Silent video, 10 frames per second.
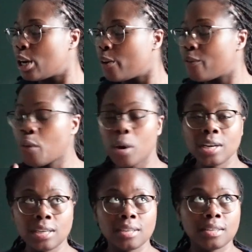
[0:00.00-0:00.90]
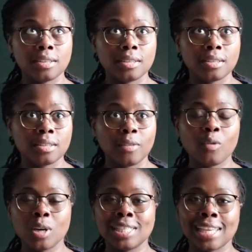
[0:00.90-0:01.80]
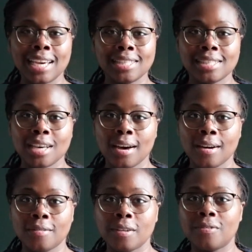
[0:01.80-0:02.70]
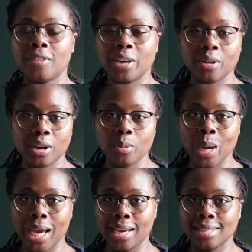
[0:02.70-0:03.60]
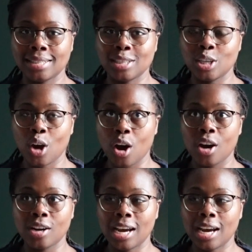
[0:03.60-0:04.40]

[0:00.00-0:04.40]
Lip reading: 4 skeins of fingering weight yarn.